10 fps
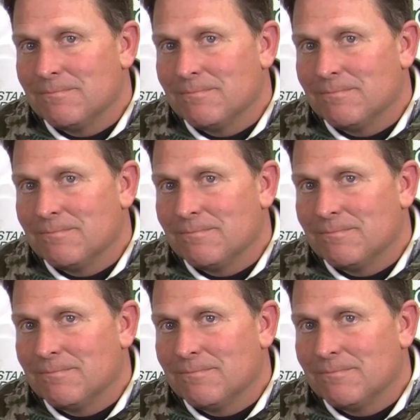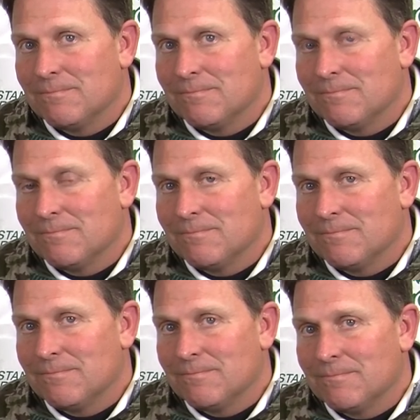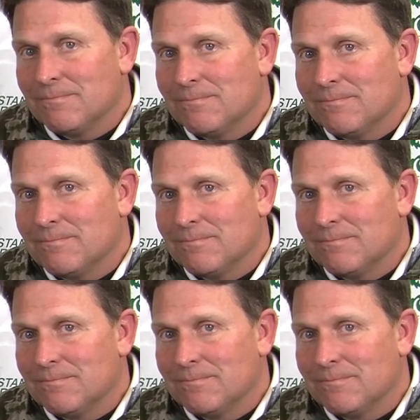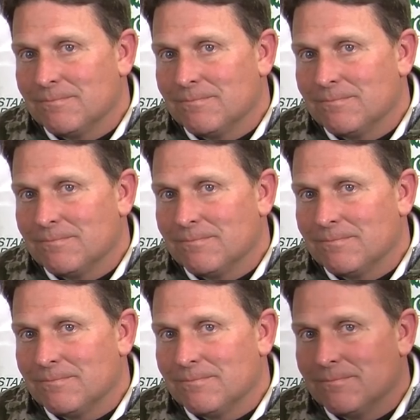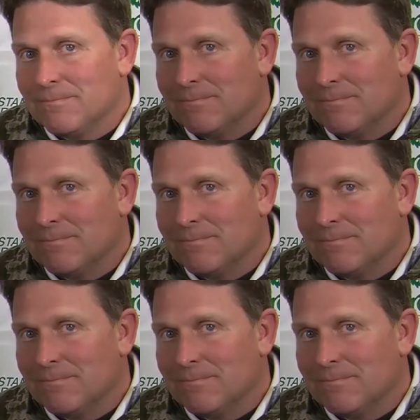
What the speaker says: No words are spoken by the person on screen.